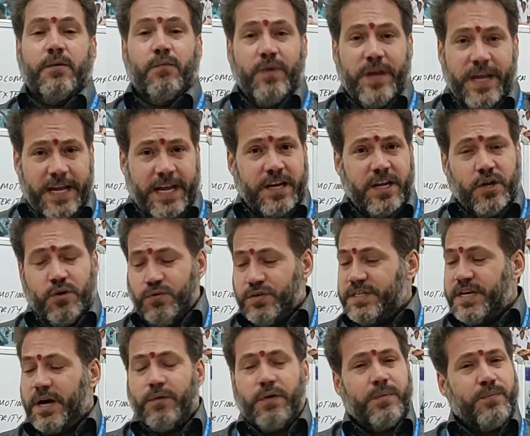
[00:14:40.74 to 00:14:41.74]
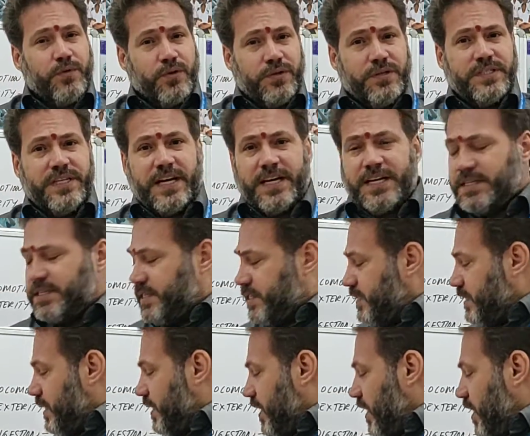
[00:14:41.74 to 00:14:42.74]
We can use our
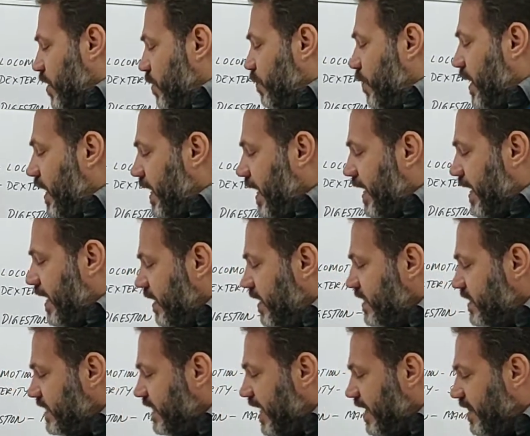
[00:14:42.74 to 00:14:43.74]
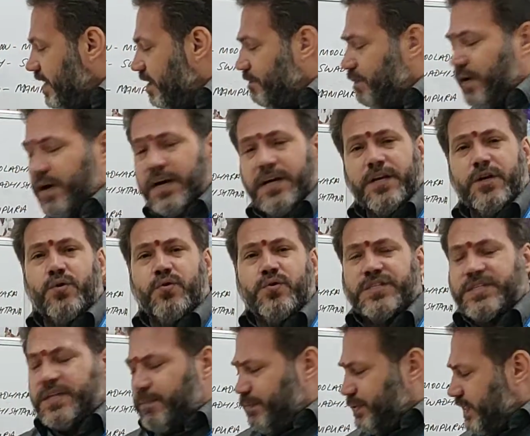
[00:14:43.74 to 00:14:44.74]
mudras. We can understand the
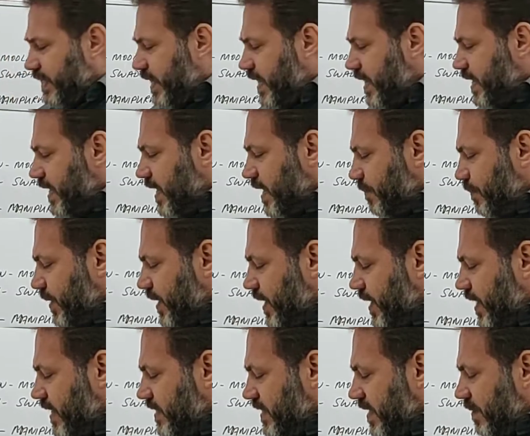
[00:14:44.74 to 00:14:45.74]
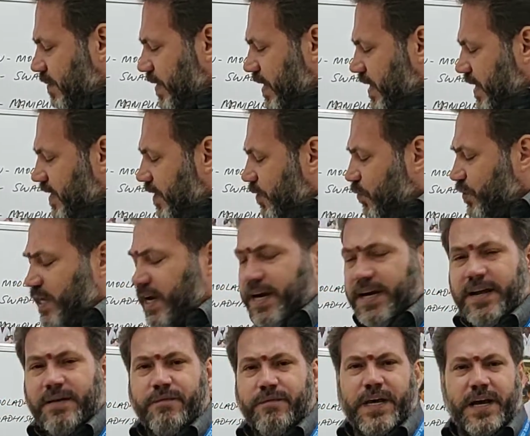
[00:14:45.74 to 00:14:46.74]
vayus, the prana, apana, samana,
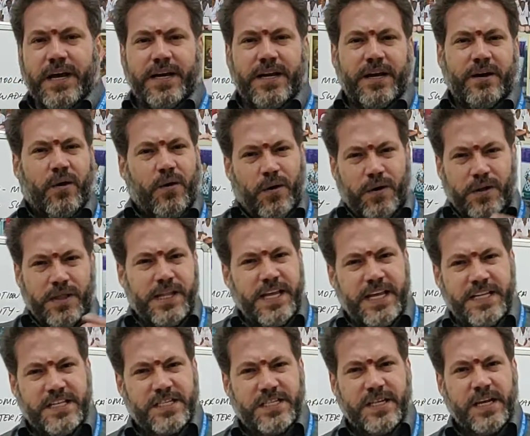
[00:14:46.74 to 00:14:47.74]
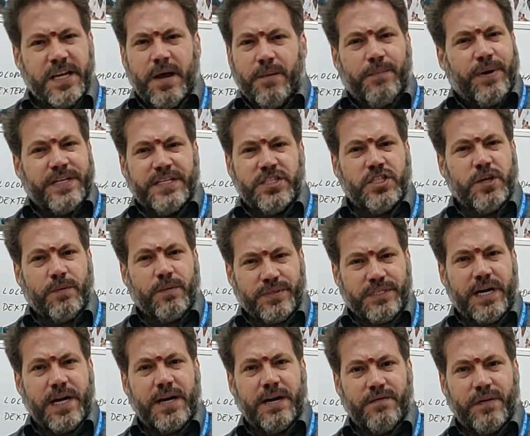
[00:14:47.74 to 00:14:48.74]
udana, dhyana, all these pancha
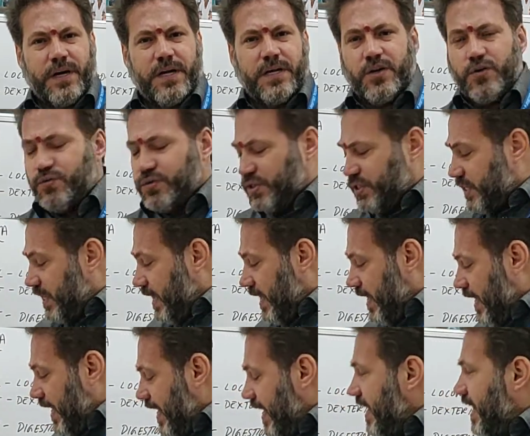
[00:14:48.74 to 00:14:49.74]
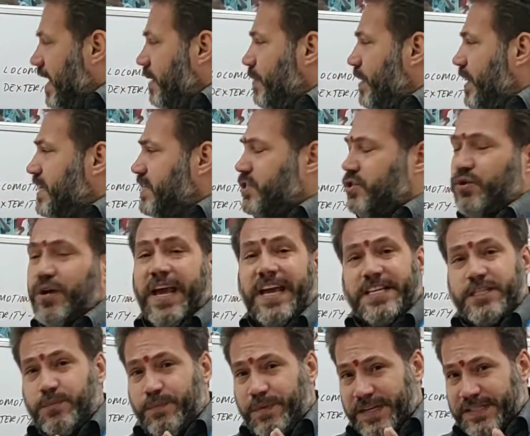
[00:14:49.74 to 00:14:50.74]
prana vayus enable us to
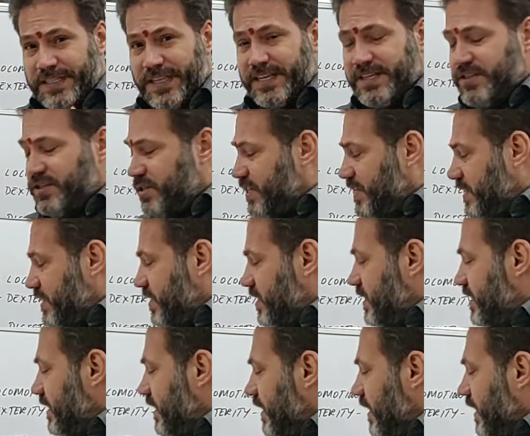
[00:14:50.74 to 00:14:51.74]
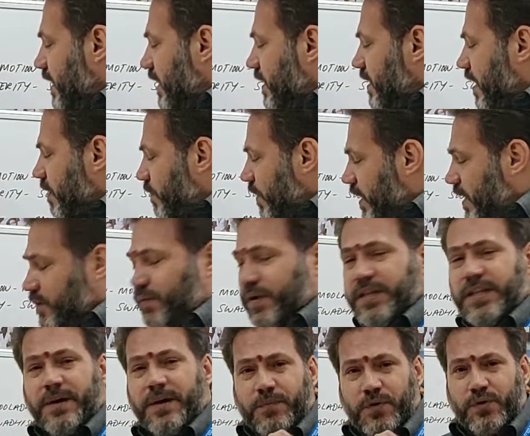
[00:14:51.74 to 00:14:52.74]
experience this. The work
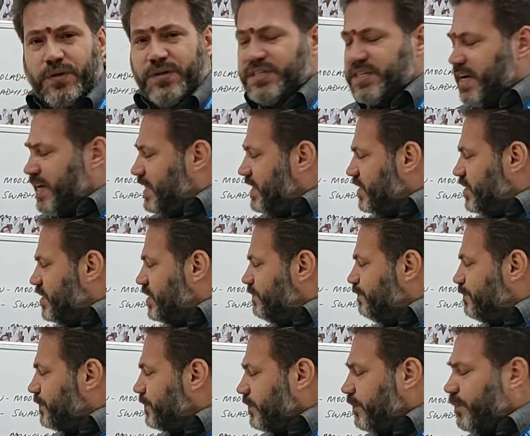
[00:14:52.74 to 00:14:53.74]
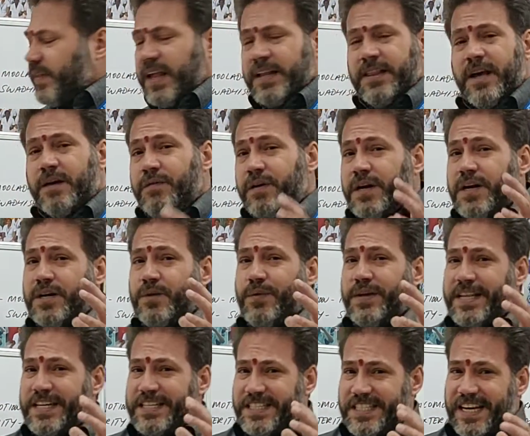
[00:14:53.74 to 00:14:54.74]
with the mudras, the work
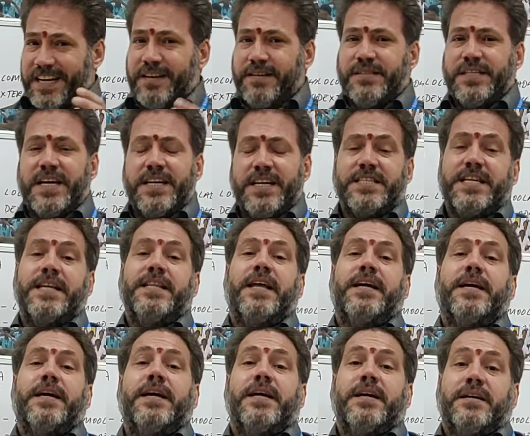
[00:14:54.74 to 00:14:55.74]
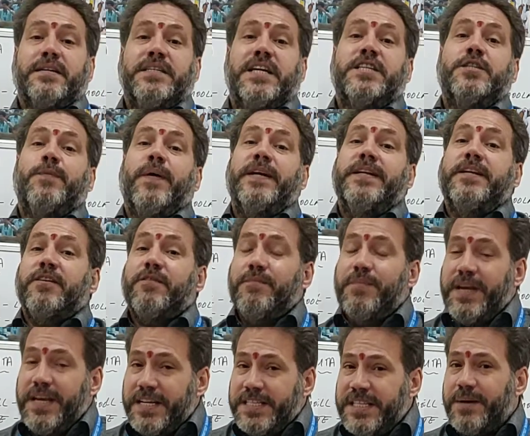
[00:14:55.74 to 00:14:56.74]
with the chakras and the respective
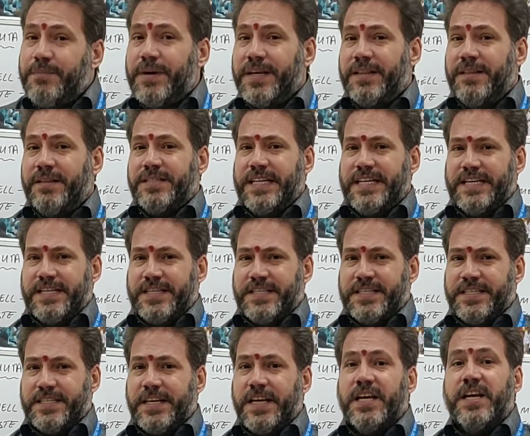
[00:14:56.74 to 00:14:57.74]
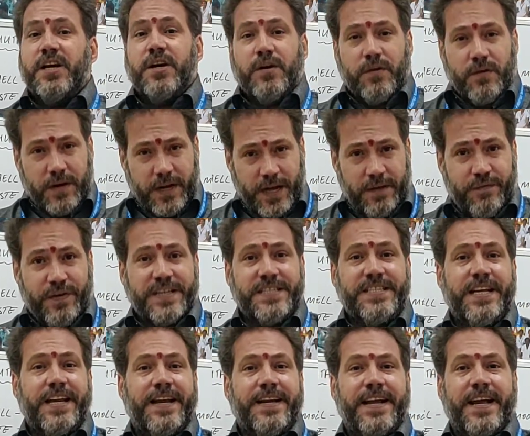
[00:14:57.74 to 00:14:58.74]
bija mantras
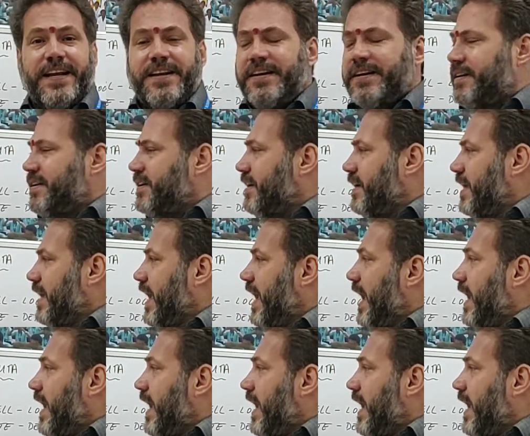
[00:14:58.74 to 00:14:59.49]
facilitated.